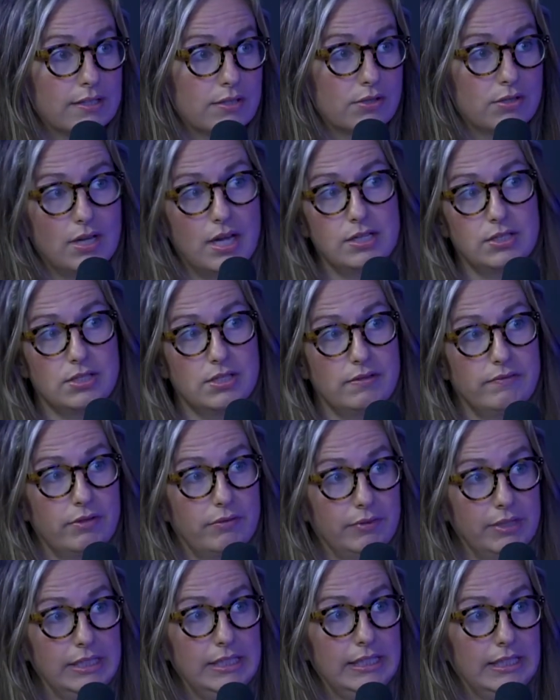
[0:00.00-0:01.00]
So not just
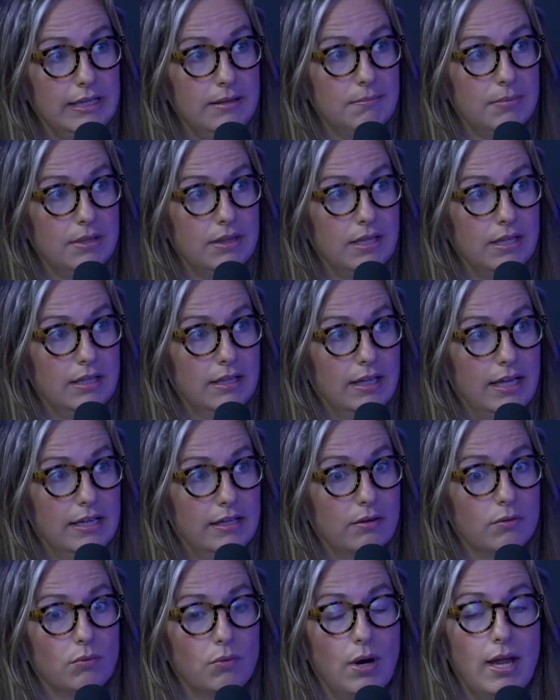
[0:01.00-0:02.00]
even reading it, but then
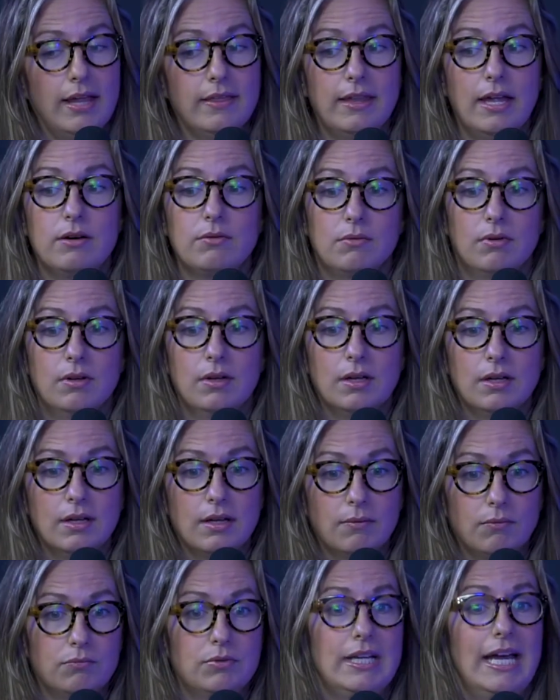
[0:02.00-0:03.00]
like, and then
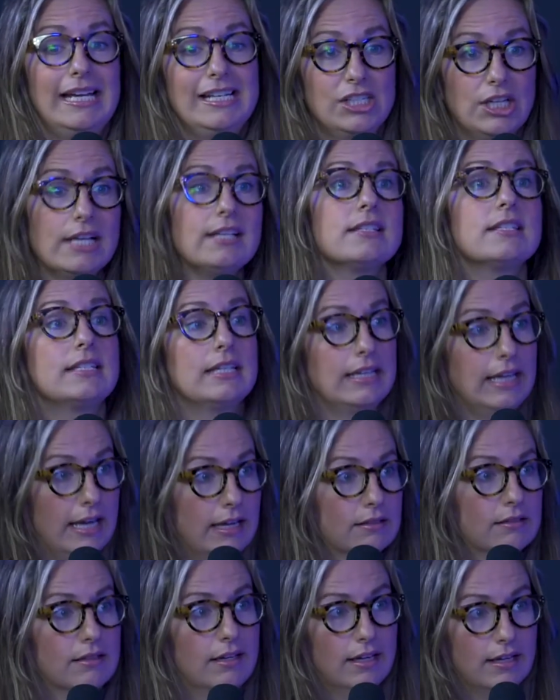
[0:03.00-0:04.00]
digesting
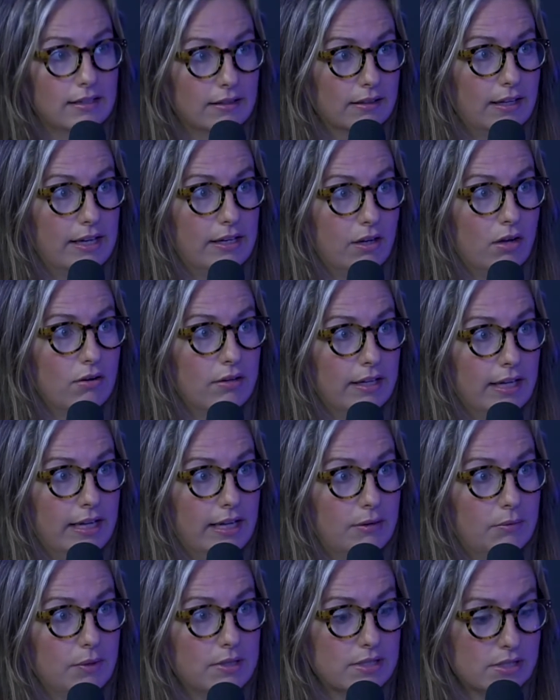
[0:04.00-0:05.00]
it and like,
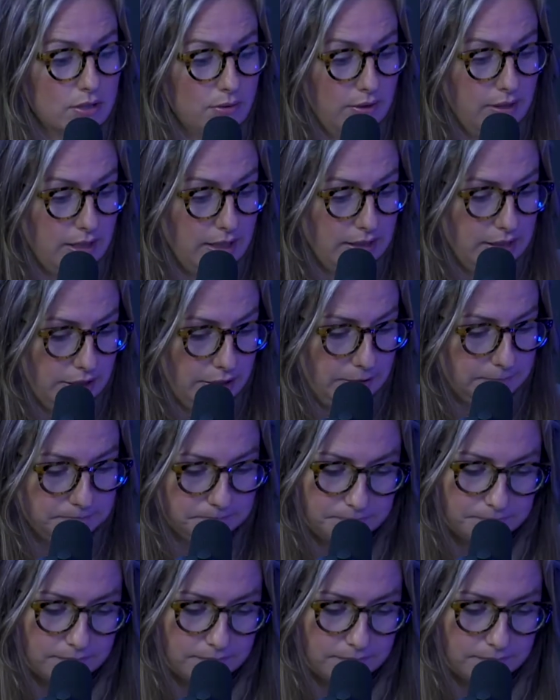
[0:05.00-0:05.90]
okay, what's going on here?